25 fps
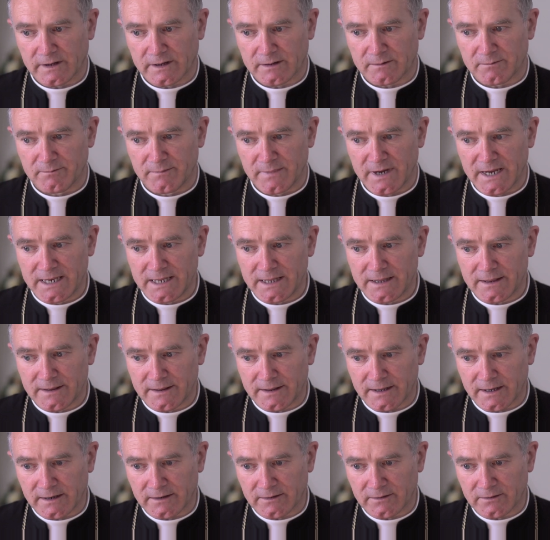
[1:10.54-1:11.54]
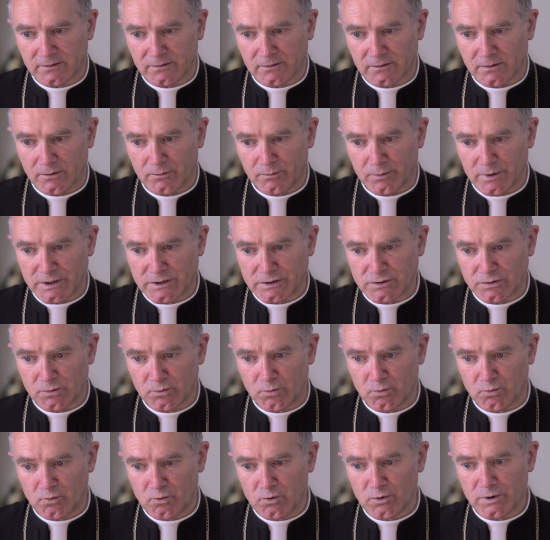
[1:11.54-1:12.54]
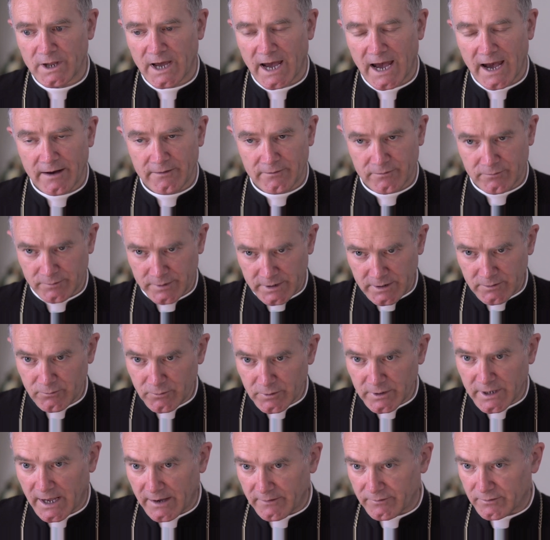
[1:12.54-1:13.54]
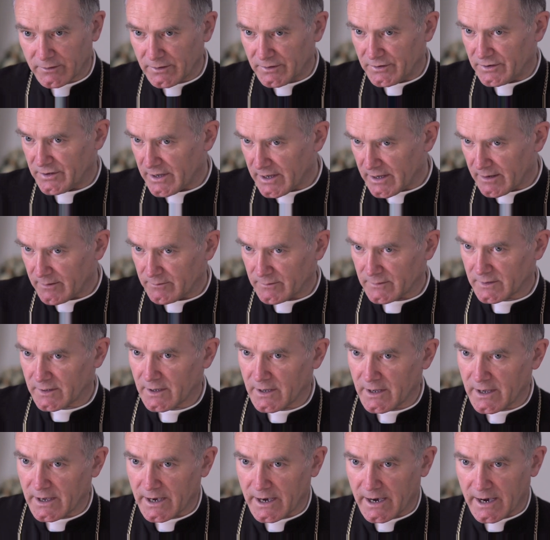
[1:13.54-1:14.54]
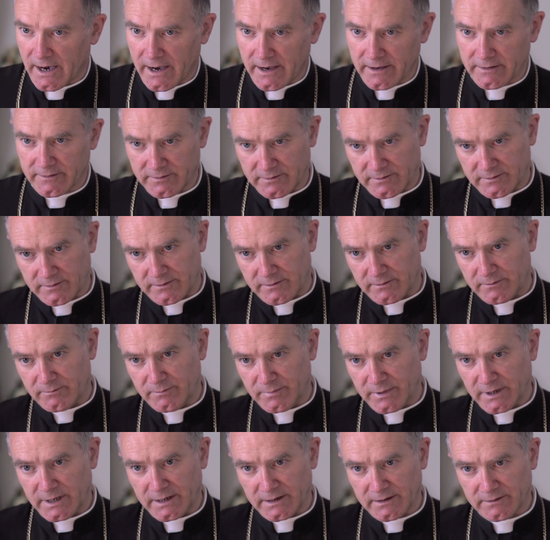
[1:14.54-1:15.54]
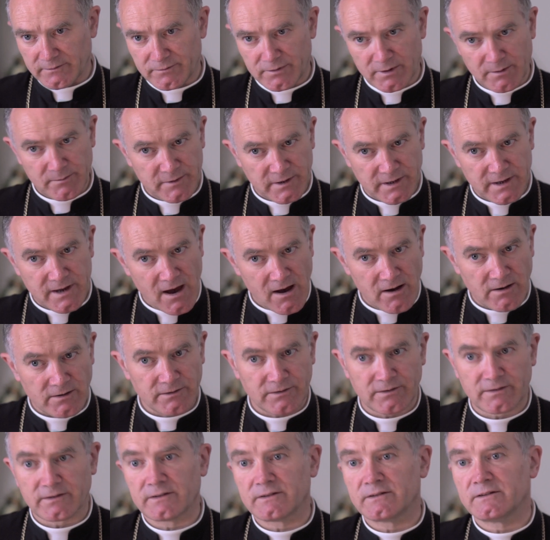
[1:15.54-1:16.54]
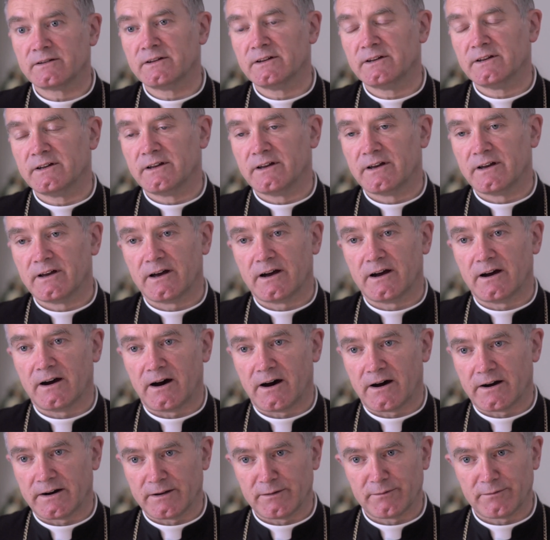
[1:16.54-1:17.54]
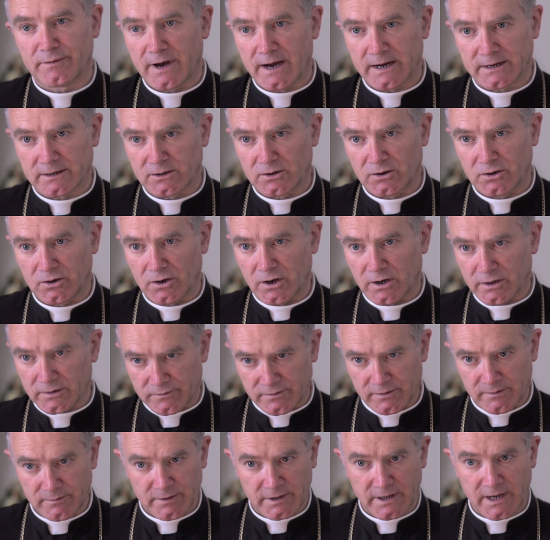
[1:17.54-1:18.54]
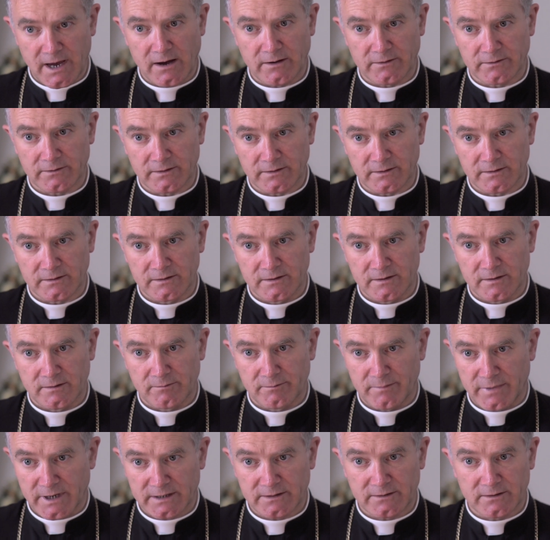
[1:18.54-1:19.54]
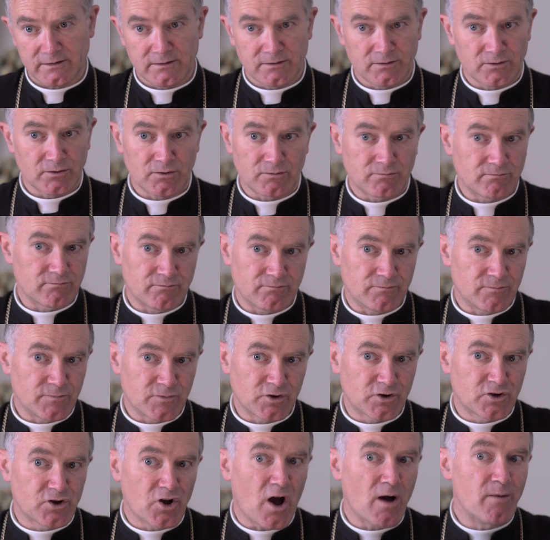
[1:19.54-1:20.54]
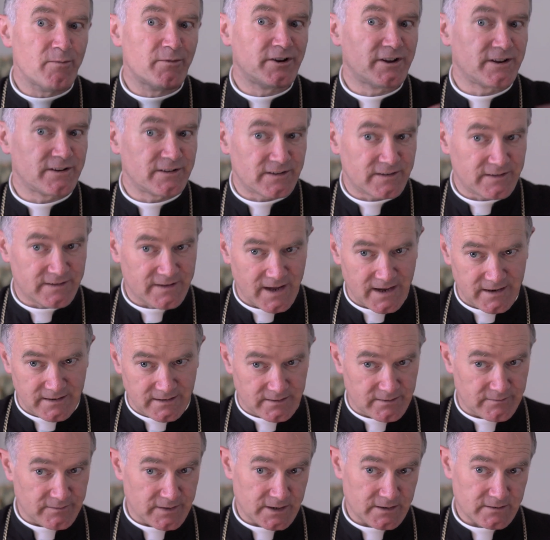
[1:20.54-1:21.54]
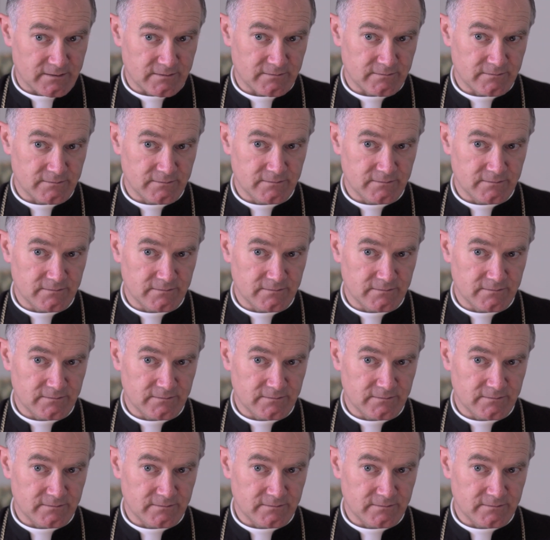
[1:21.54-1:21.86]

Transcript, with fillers: that many things which would have we would have condemned as being from the council are in fact not from the council, but the common understanding of it.